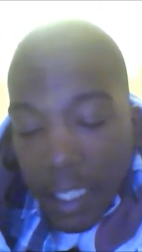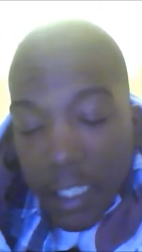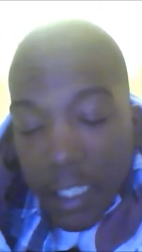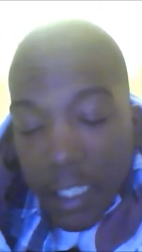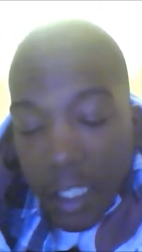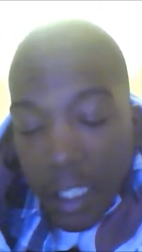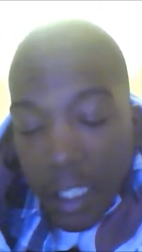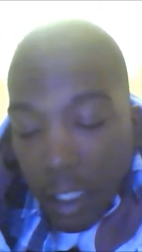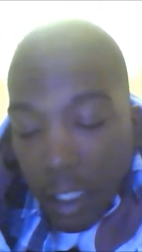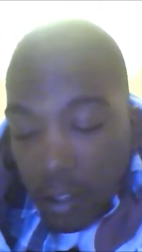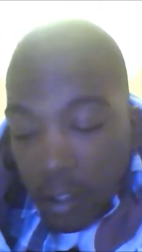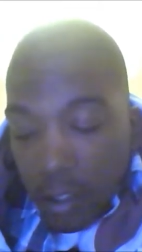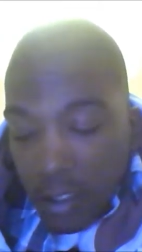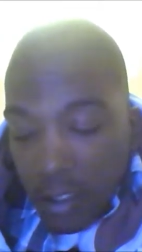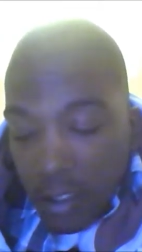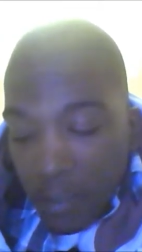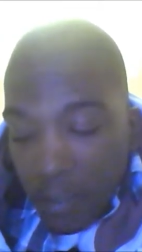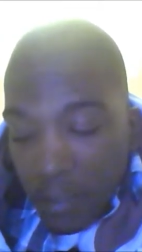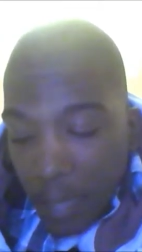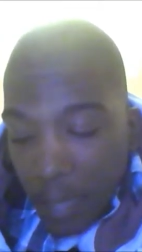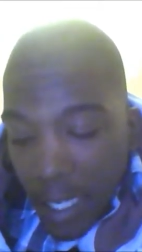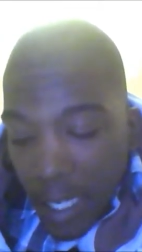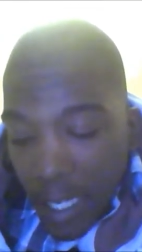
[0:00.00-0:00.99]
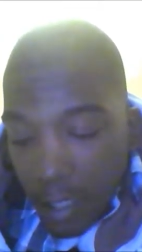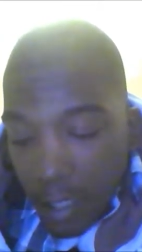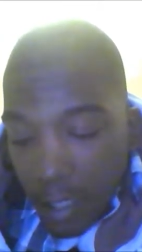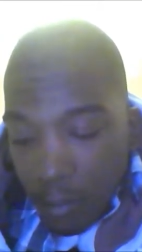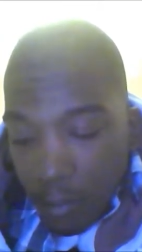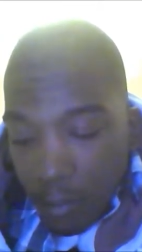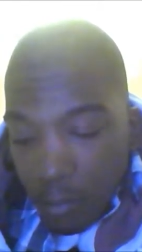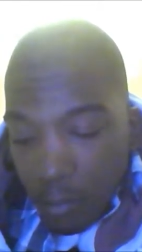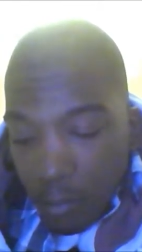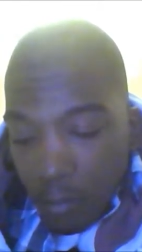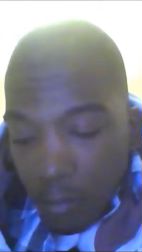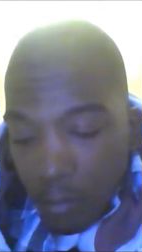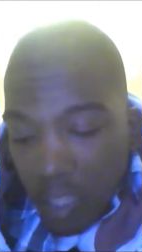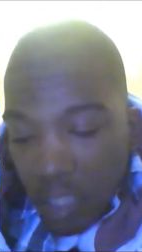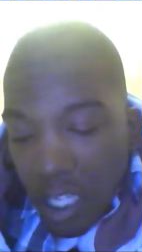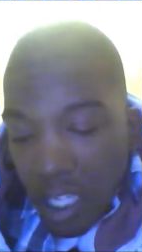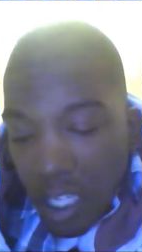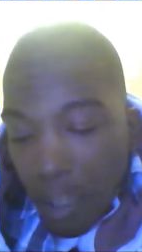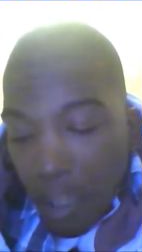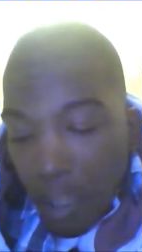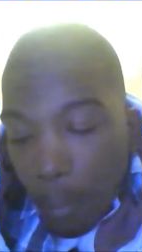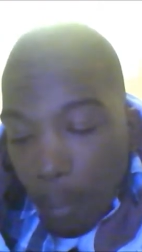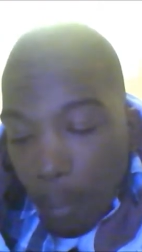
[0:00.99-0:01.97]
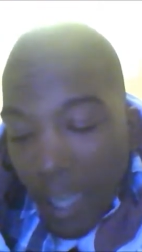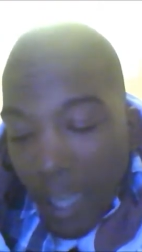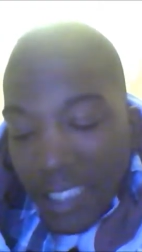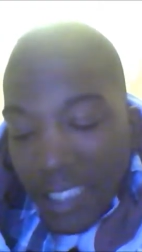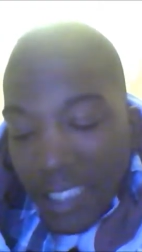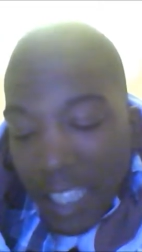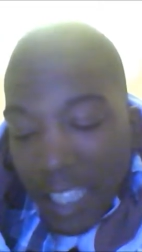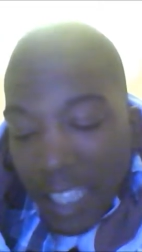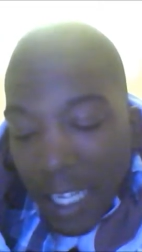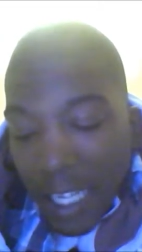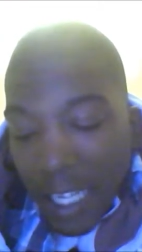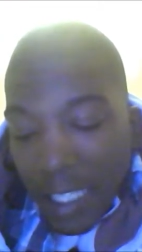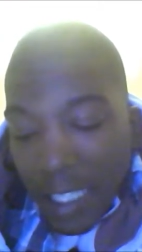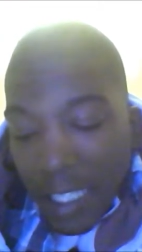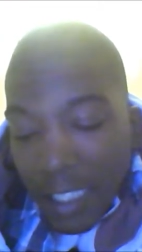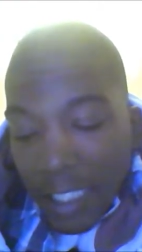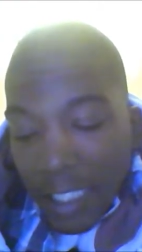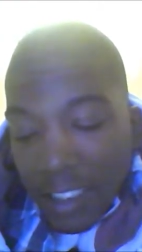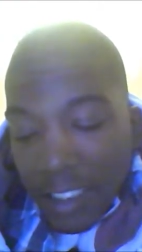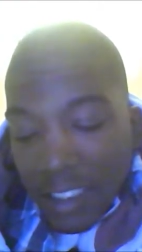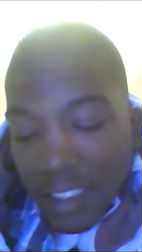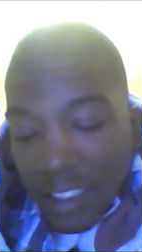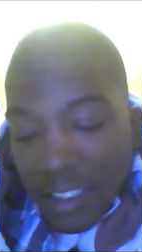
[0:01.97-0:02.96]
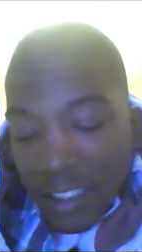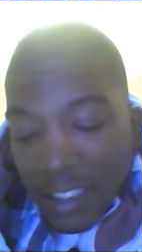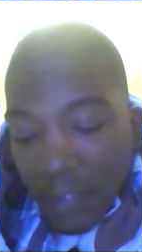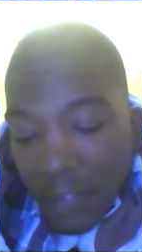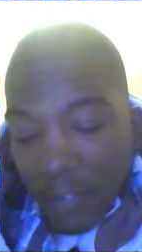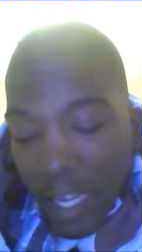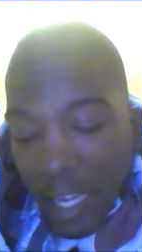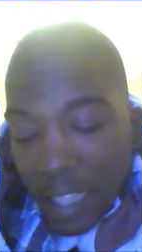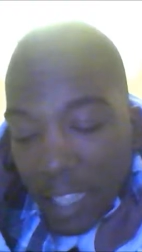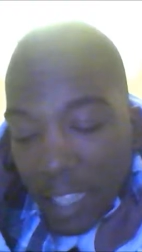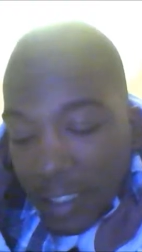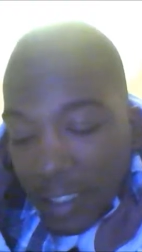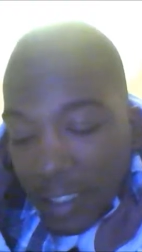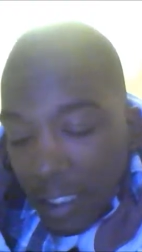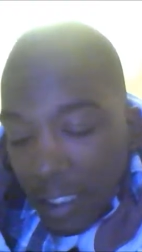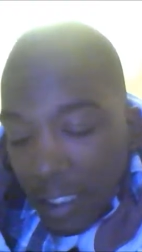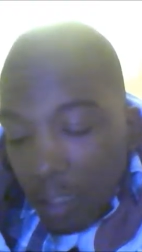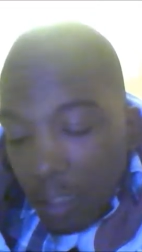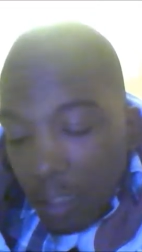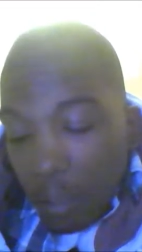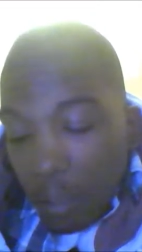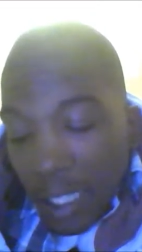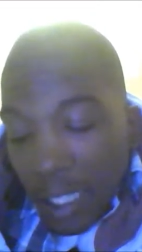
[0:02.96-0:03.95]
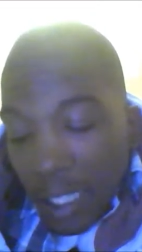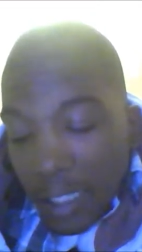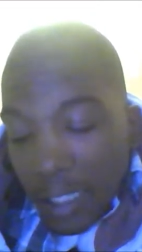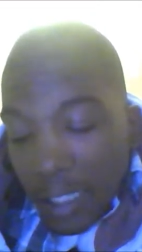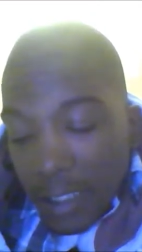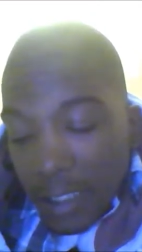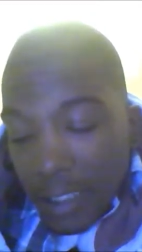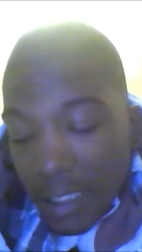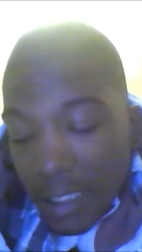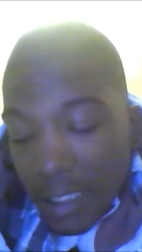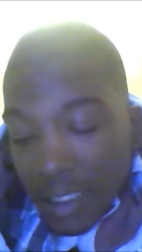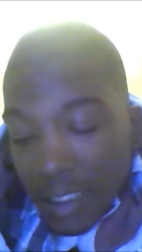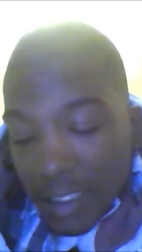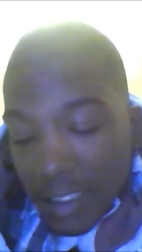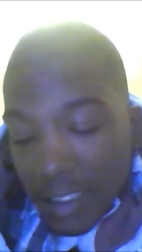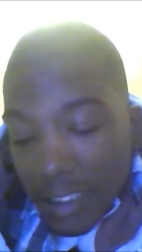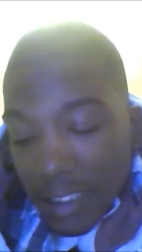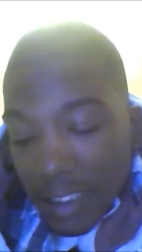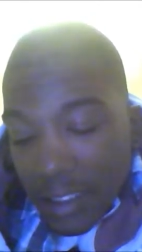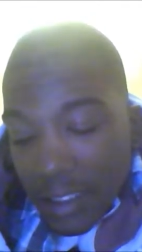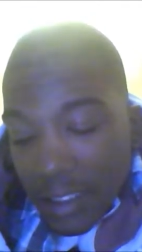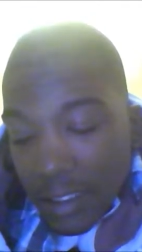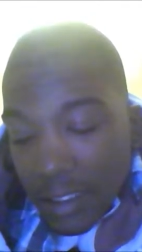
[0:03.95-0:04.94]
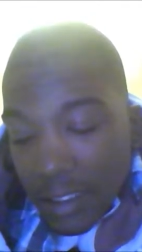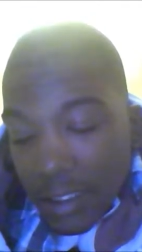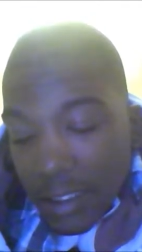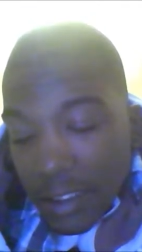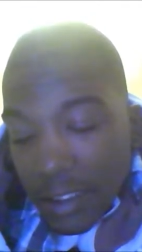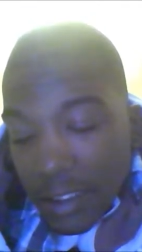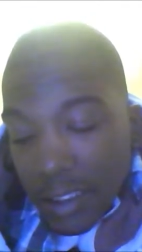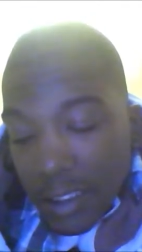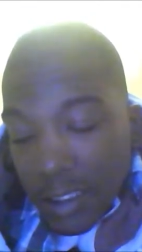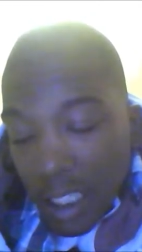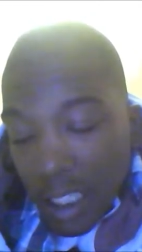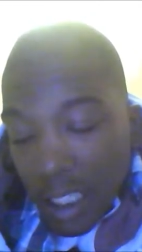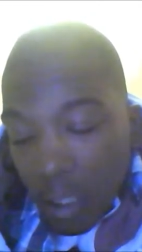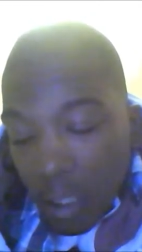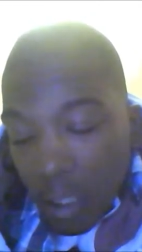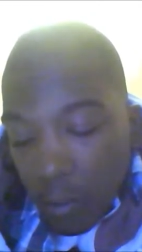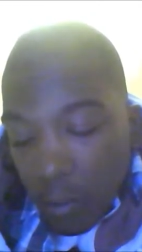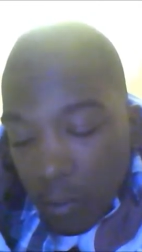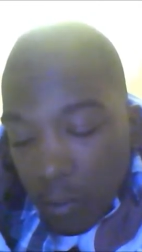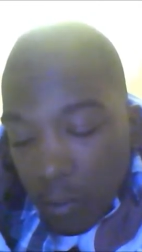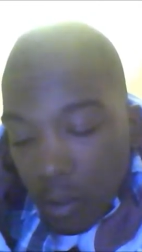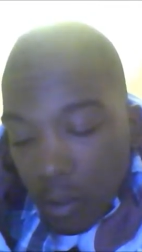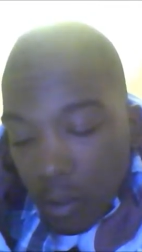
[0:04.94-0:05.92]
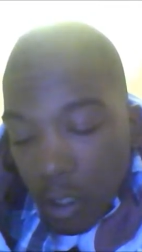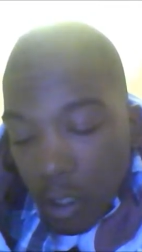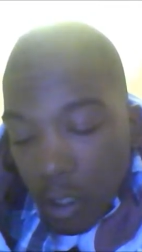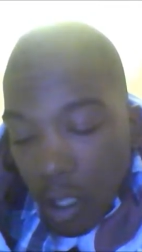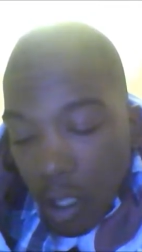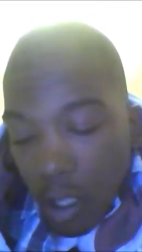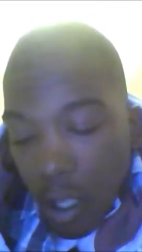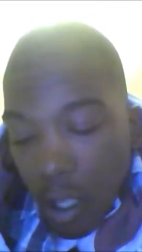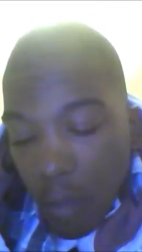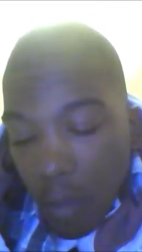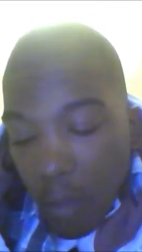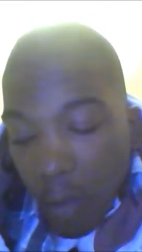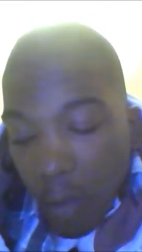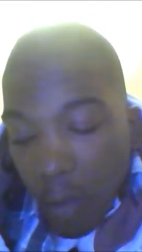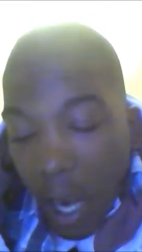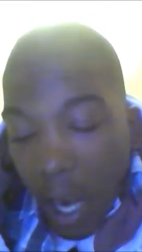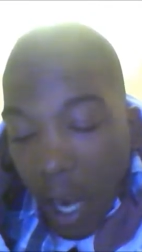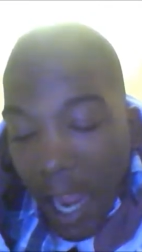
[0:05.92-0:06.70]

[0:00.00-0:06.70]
the ears of man. My dialect is as vast and complex as existence itself, for I